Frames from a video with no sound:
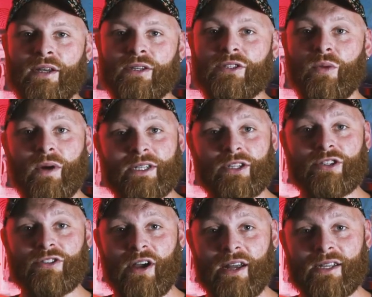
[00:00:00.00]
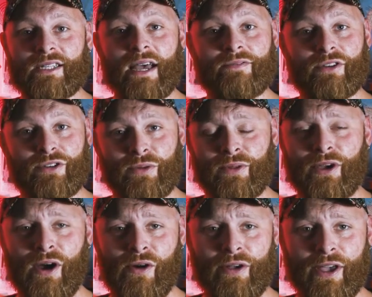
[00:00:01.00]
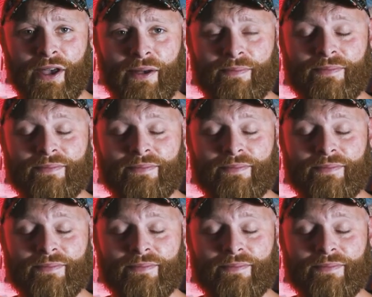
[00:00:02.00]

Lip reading: So what does stratas have to do with Cahokia?